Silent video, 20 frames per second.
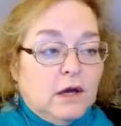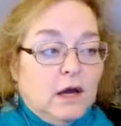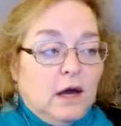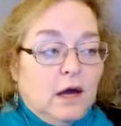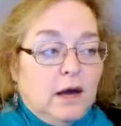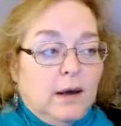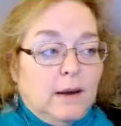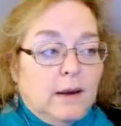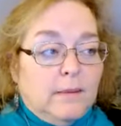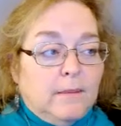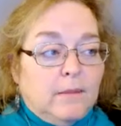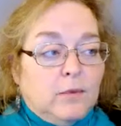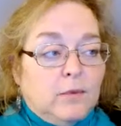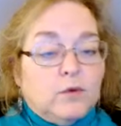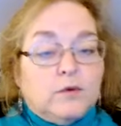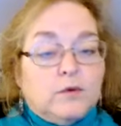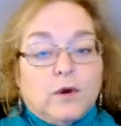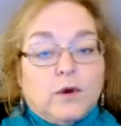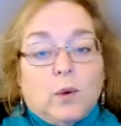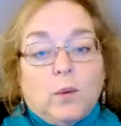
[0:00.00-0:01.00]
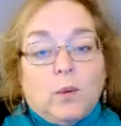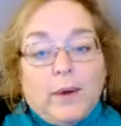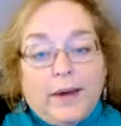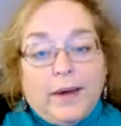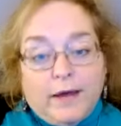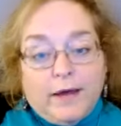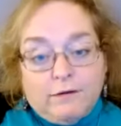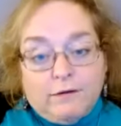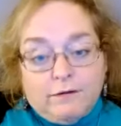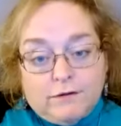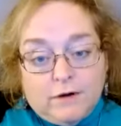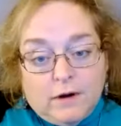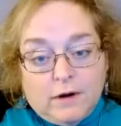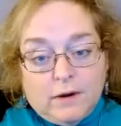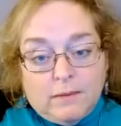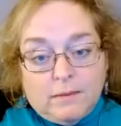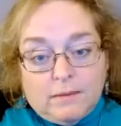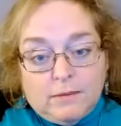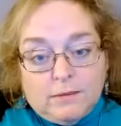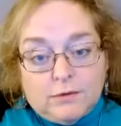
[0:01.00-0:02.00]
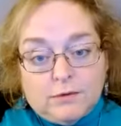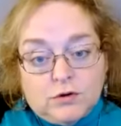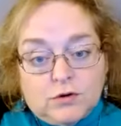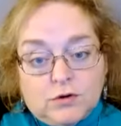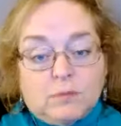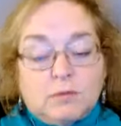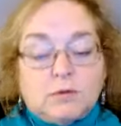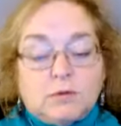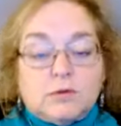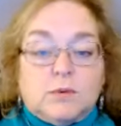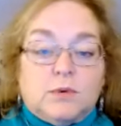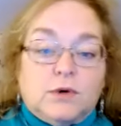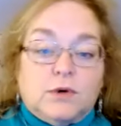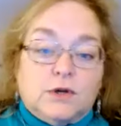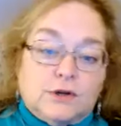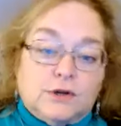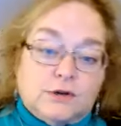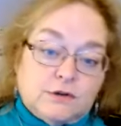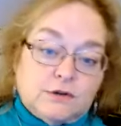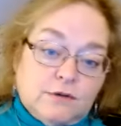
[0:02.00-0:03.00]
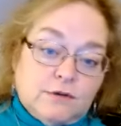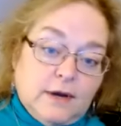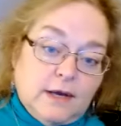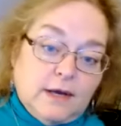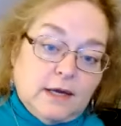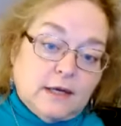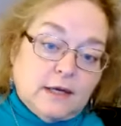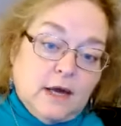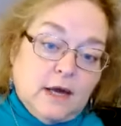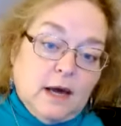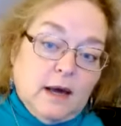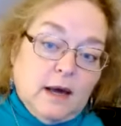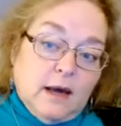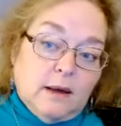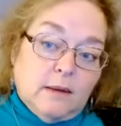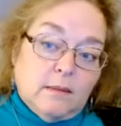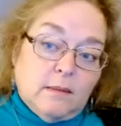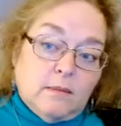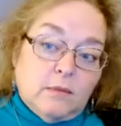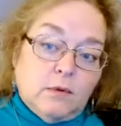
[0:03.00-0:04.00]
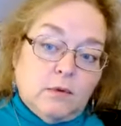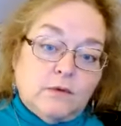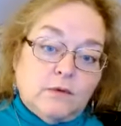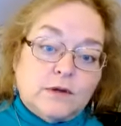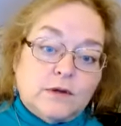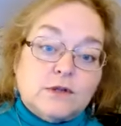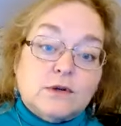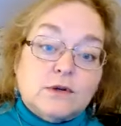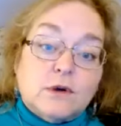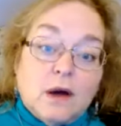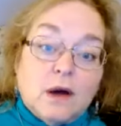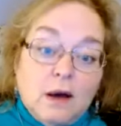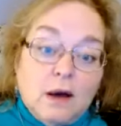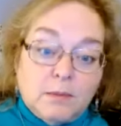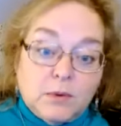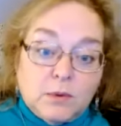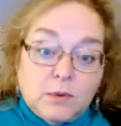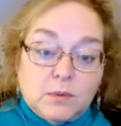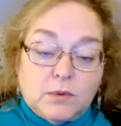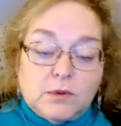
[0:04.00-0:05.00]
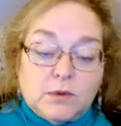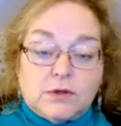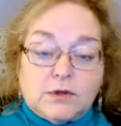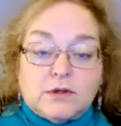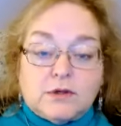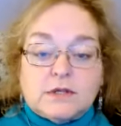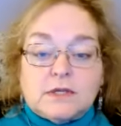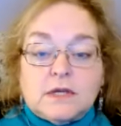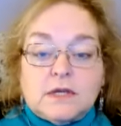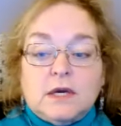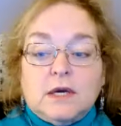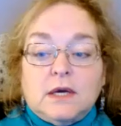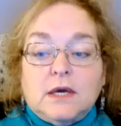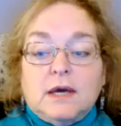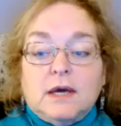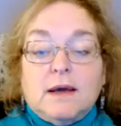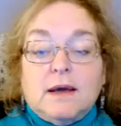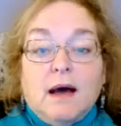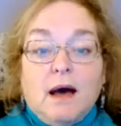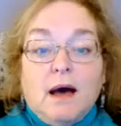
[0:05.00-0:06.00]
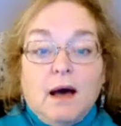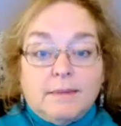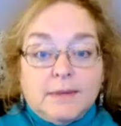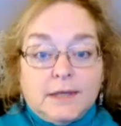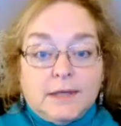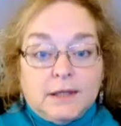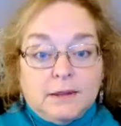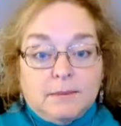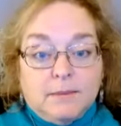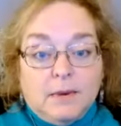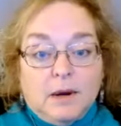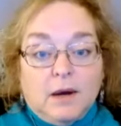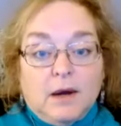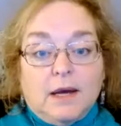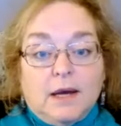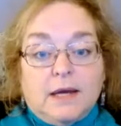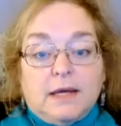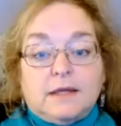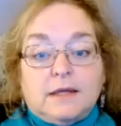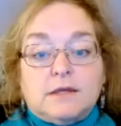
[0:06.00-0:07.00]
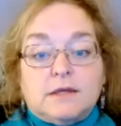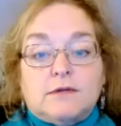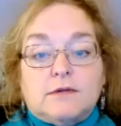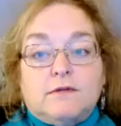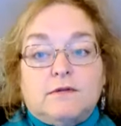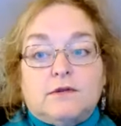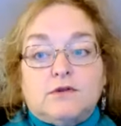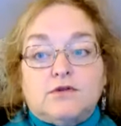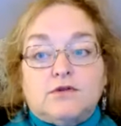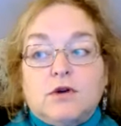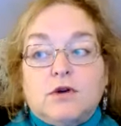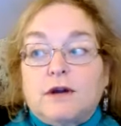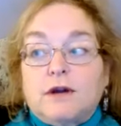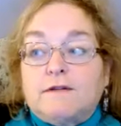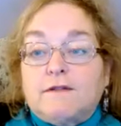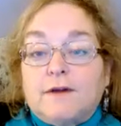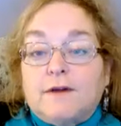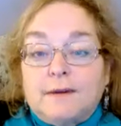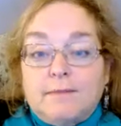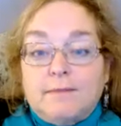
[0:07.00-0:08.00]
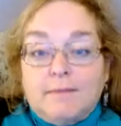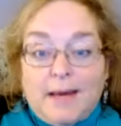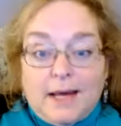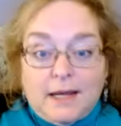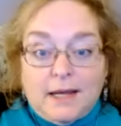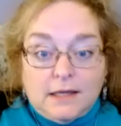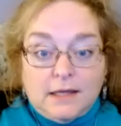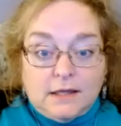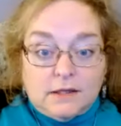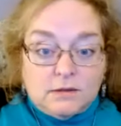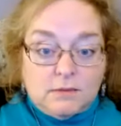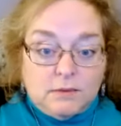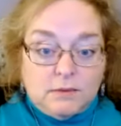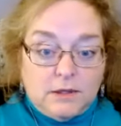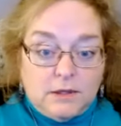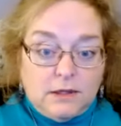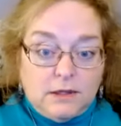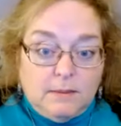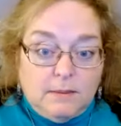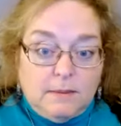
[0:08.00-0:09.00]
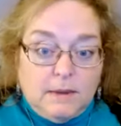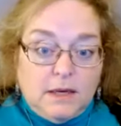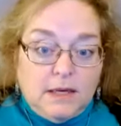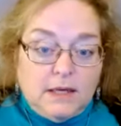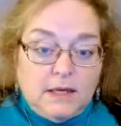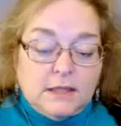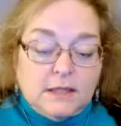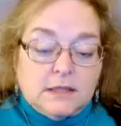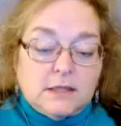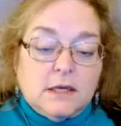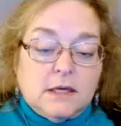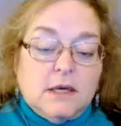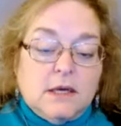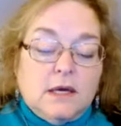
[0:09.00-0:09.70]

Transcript: moving away from troubled waters, right? Moving to calmer waters, calming the mind, trying to find balance within the mind,